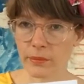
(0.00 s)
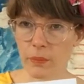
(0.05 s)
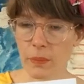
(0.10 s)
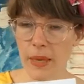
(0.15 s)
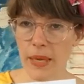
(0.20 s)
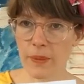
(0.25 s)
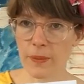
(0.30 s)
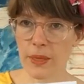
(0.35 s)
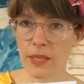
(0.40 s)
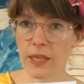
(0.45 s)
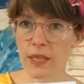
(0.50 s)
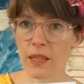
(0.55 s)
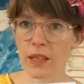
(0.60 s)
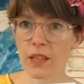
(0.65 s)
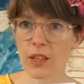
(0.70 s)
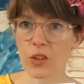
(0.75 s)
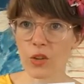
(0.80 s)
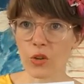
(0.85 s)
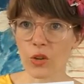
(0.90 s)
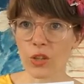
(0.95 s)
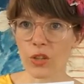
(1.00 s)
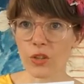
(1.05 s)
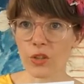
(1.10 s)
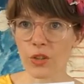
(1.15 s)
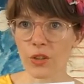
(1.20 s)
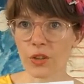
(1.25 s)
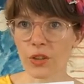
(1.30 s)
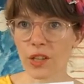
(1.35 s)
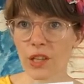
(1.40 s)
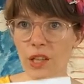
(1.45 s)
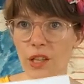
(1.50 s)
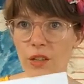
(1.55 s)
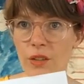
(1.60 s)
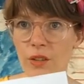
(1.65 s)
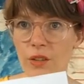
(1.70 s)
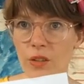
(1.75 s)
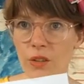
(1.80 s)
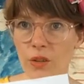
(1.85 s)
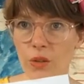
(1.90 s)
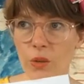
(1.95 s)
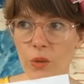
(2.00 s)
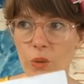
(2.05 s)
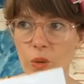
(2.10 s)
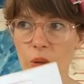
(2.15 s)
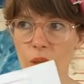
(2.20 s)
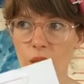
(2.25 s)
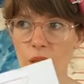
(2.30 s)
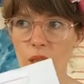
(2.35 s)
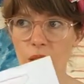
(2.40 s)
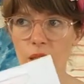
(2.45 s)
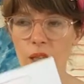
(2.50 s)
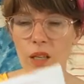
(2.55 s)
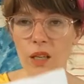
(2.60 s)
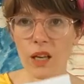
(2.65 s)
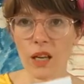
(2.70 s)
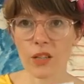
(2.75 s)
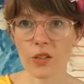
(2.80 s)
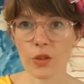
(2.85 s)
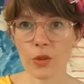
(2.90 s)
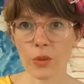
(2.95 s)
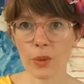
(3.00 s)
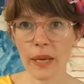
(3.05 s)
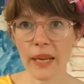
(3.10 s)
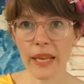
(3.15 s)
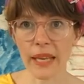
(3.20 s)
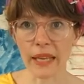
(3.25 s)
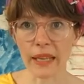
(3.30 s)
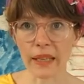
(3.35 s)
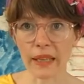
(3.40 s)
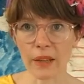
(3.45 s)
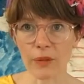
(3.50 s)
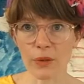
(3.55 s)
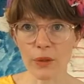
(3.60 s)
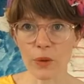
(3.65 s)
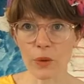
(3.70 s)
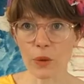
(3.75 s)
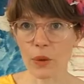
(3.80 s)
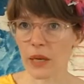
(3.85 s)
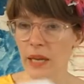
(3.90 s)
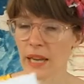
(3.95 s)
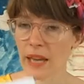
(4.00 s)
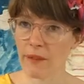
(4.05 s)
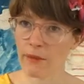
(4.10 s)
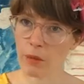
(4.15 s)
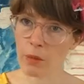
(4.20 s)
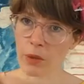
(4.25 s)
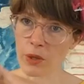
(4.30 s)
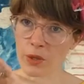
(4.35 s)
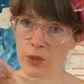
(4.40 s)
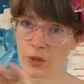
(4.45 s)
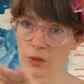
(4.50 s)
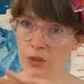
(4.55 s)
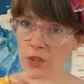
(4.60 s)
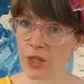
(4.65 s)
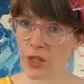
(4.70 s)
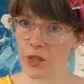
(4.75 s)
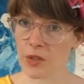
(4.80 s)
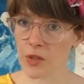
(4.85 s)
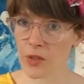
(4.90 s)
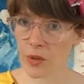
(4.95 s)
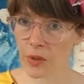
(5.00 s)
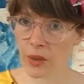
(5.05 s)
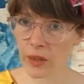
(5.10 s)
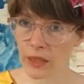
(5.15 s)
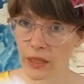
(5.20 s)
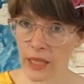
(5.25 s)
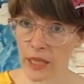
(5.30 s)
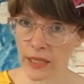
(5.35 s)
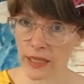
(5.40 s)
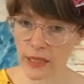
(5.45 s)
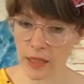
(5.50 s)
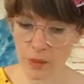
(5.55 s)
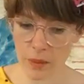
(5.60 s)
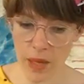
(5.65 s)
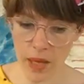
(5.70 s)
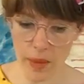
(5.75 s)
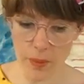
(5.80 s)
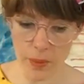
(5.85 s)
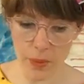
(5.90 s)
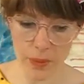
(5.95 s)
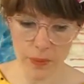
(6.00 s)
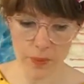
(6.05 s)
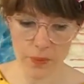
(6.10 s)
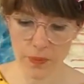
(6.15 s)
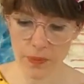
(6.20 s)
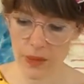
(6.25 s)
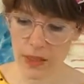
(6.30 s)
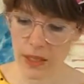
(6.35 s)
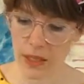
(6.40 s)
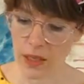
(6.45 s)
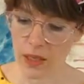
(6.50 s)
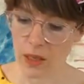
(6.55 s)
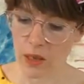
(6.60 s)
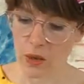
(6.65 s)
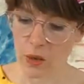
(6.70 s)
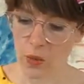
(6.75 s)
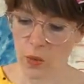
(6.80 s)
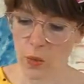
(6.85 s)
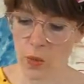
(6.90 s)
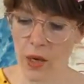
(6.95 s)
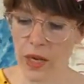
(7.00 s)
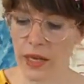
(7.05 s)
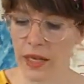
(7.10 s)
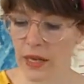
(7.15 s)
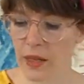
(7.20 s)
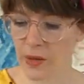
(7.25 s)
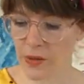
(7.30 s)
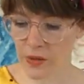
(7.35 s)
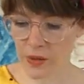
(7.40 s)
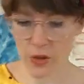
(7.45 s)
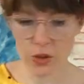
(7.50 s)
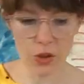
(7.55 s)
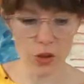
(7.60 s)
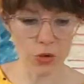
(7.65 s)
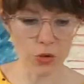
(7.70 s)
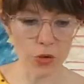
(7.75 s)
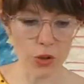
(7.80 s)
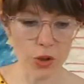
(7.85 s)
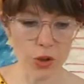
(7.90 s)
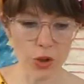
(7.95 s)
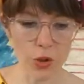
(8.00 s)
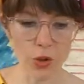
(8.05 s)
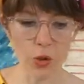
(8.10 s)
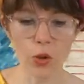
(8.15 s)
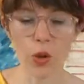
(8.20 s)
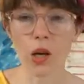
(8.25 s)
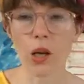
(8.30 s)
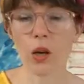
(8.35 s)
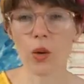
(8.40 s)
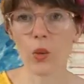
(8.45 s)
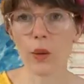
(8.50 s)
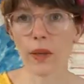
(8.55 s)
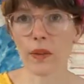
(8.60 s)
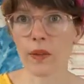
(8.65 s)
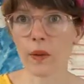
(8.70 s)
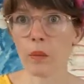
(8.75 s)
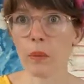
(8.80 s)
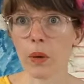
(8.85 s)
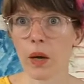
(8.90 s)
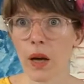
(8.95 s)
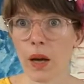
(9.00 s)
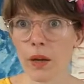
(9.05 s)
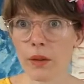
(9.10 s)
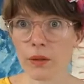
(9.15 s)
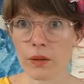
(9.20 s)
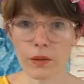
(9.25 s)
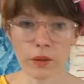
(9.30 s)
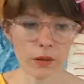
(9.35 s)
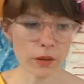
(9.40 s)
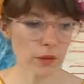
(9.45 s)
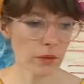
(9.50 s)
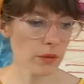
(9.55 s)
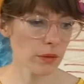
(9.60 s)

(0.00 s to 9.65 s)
Maybe you could turn it into a train. If you have a bunch of chairs, you could line them up. What else could you do with a bottle?